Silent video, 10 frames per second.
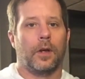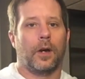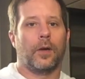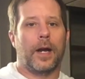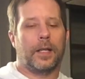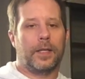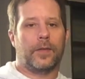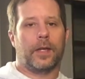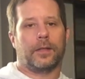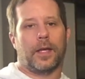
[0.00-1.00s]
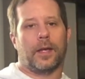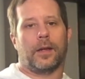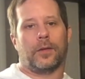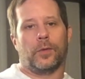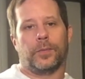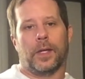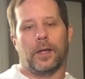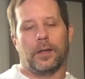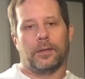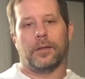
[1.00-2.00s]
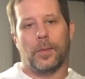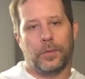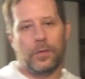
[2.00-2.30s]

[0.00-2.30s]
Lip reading: Alright, I'll leave that at that. I hope that helps you